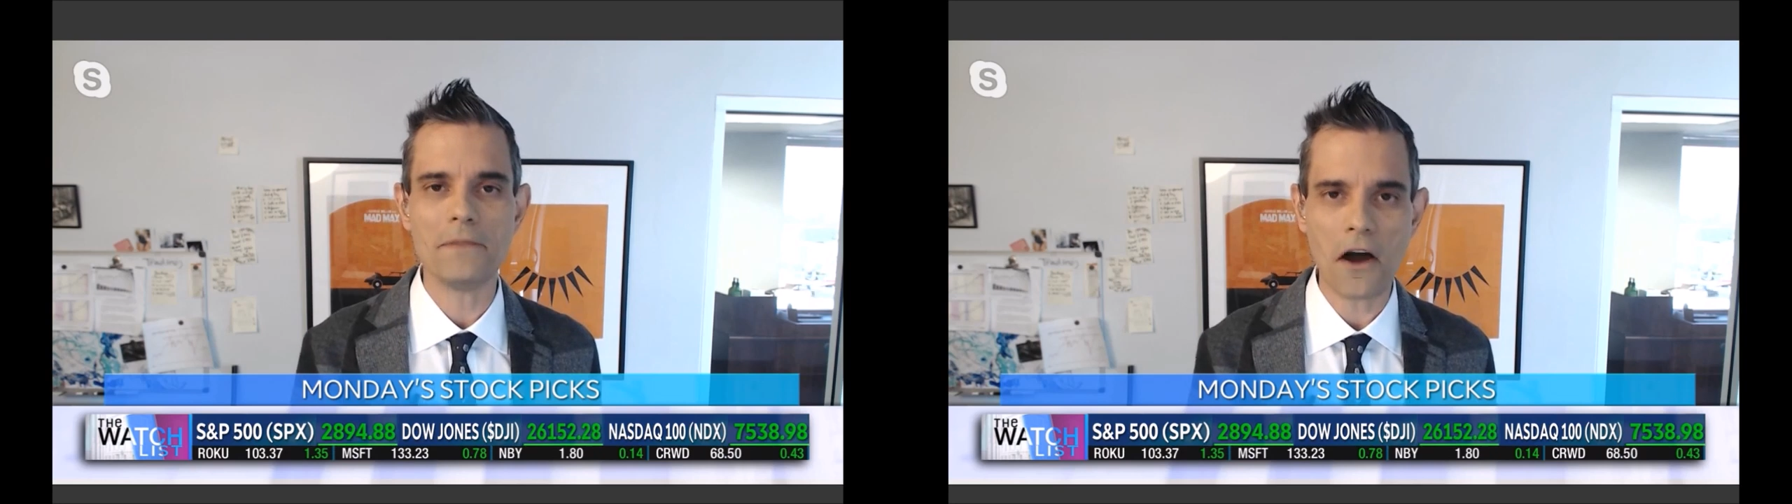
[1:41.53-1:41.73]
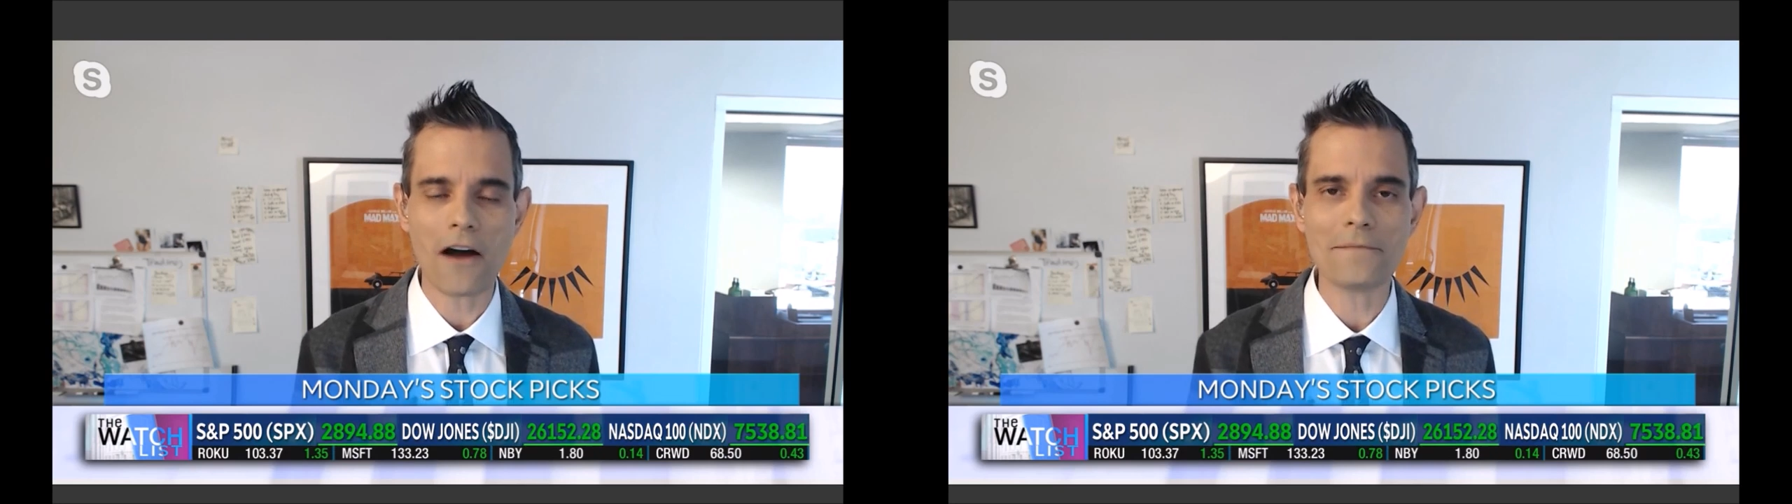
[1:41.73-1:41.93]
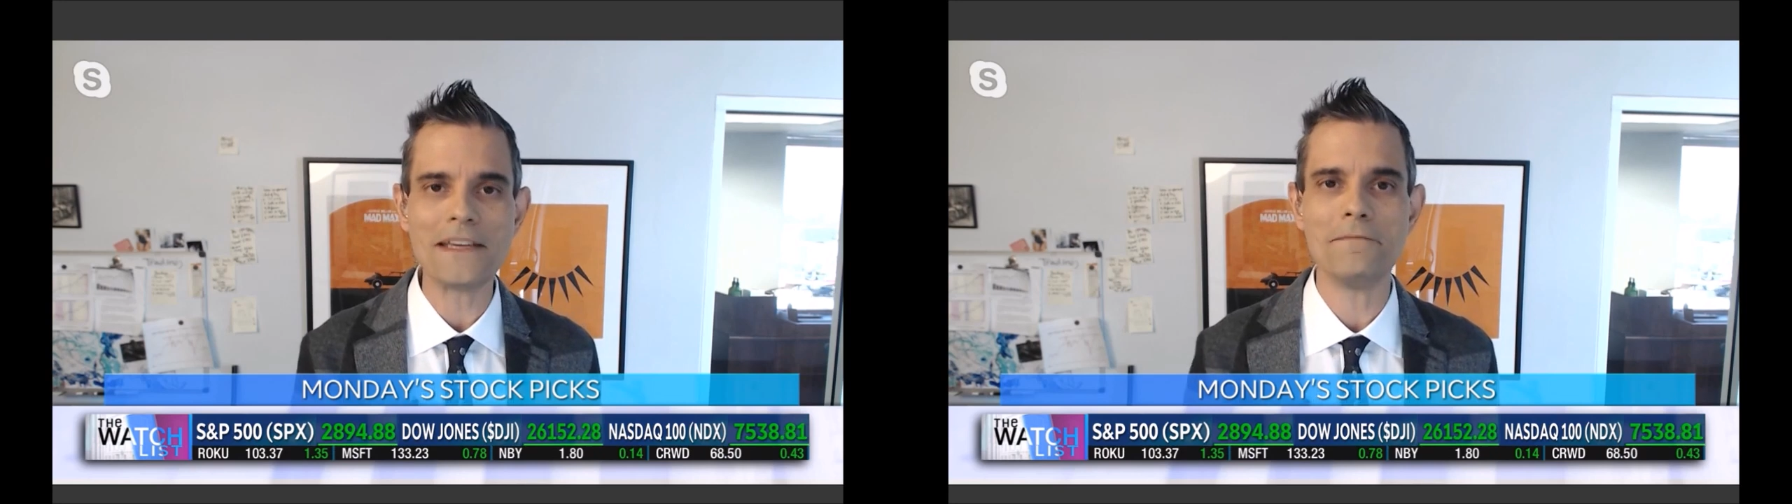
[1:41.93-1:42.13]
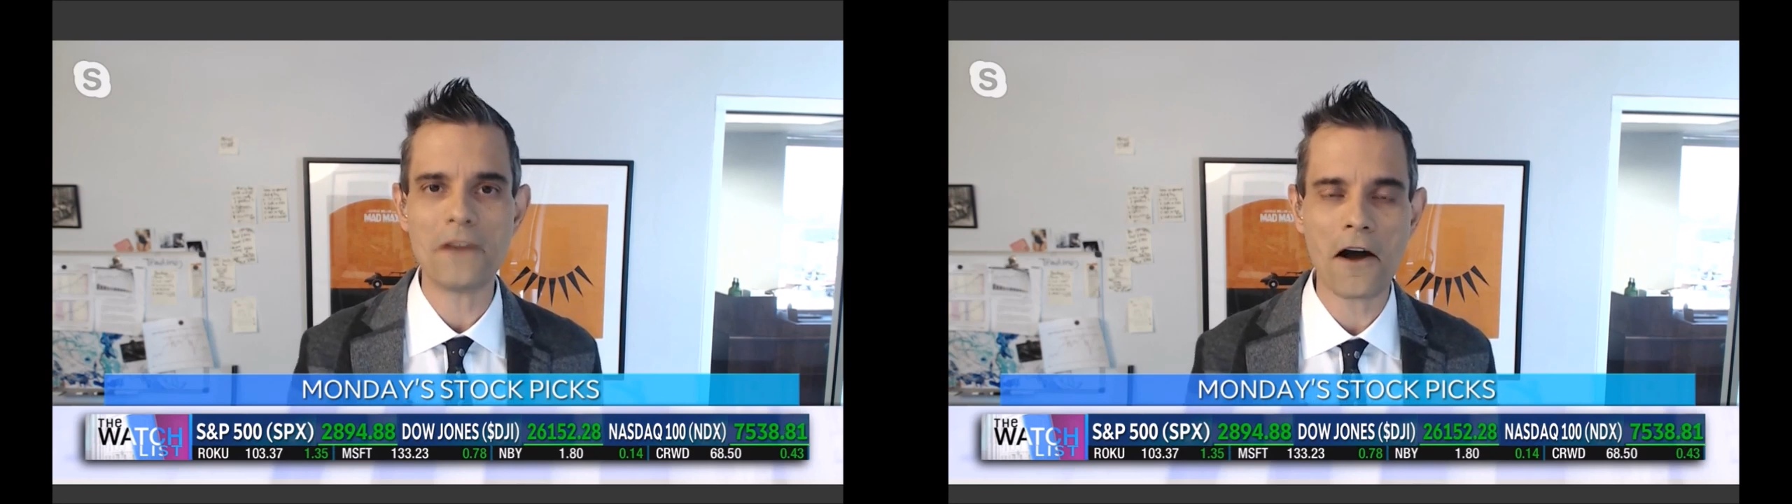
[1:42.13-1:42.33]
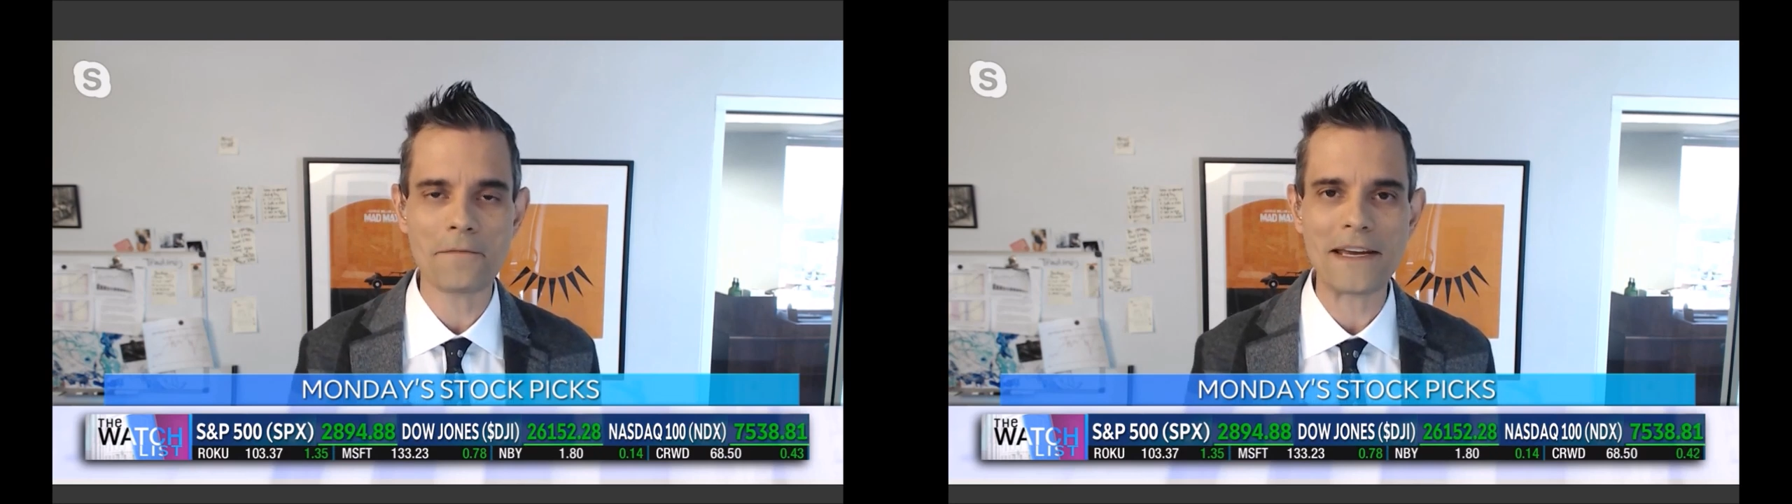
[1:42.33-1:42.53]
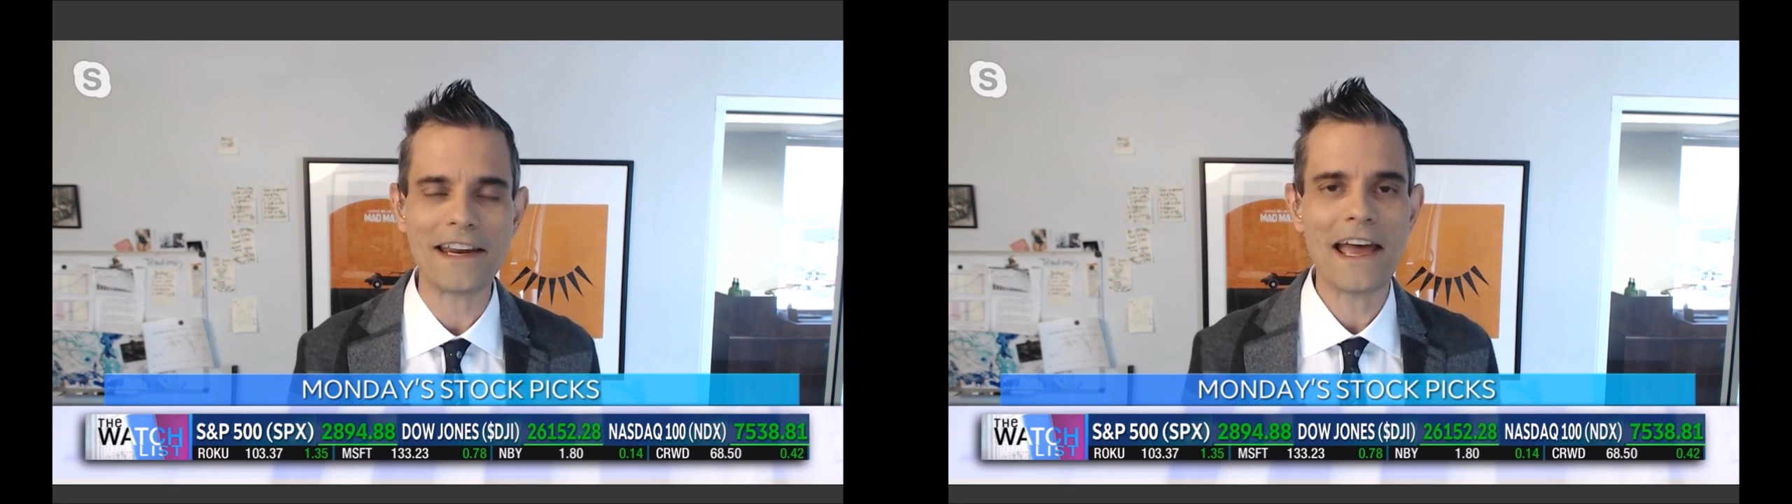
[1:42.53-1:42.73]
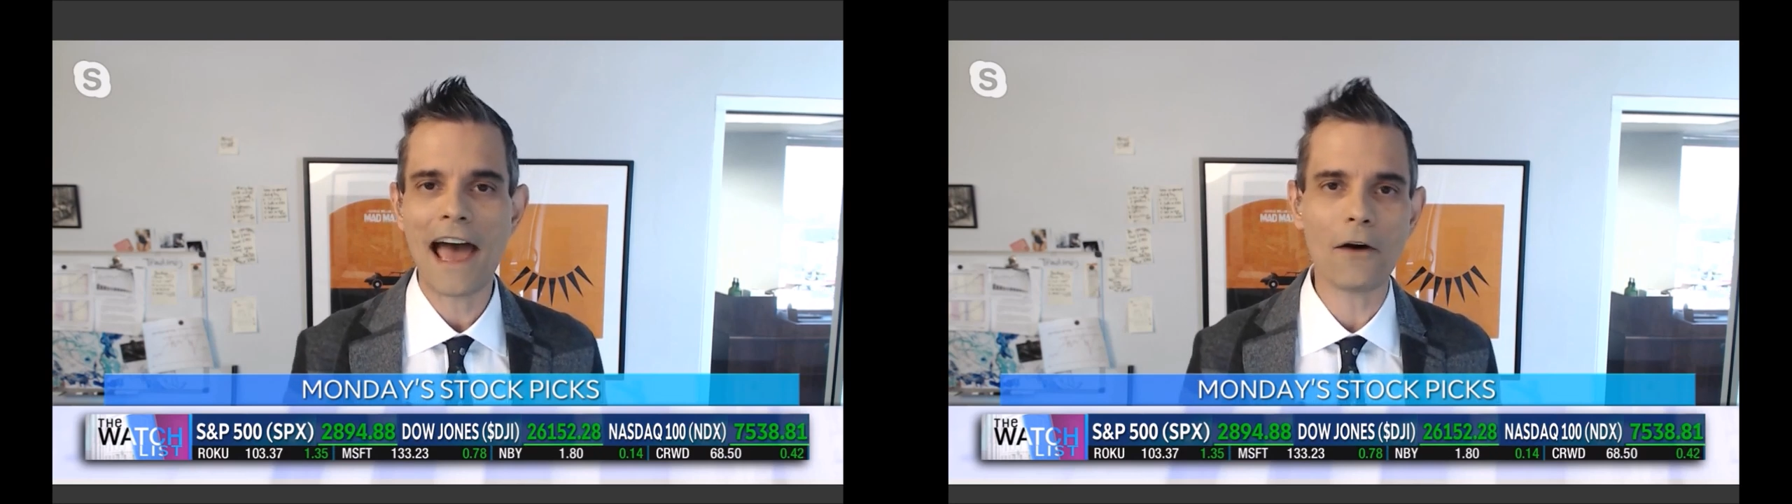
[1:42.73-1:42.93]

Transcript: Beyond Meat, Beyond Meat,